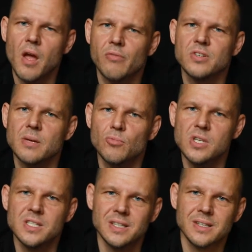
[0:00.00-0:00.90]
For some
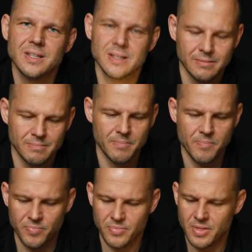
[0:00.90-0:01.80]
reason,
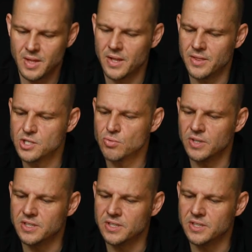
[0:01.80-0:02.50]
this one